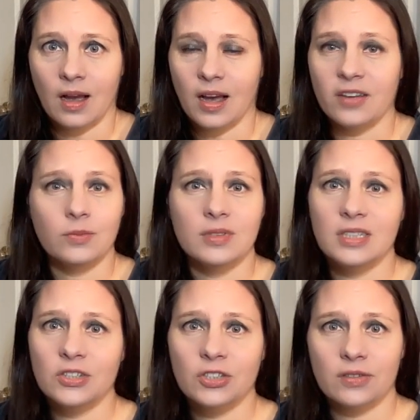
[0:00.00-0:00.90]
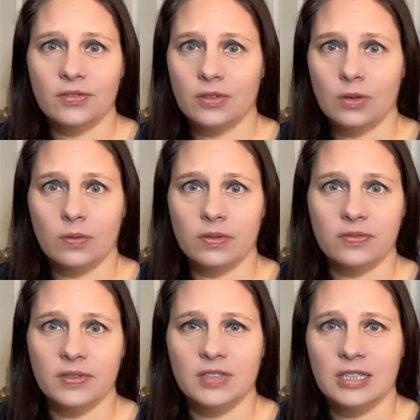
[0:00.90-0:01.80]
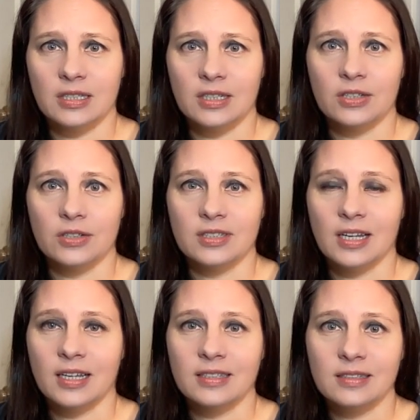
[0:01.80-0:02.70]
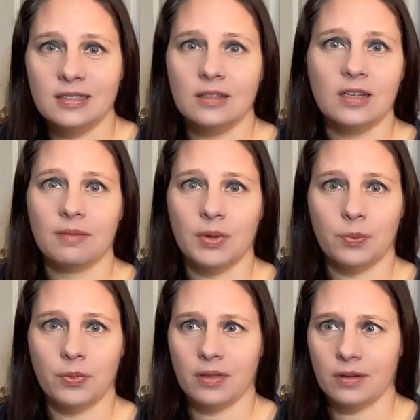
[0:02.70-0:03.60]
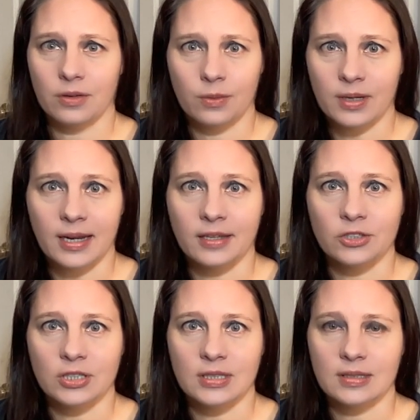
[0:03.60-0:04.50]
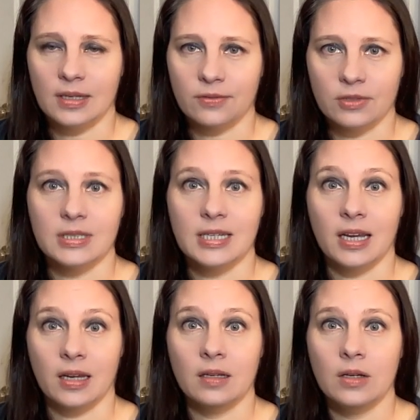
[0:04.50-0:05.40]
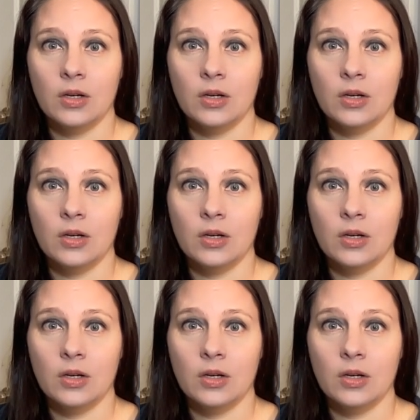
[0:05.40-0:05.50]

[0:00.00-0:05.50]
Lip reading: I've been teaching for over 15 years and I still come up with new analogies every day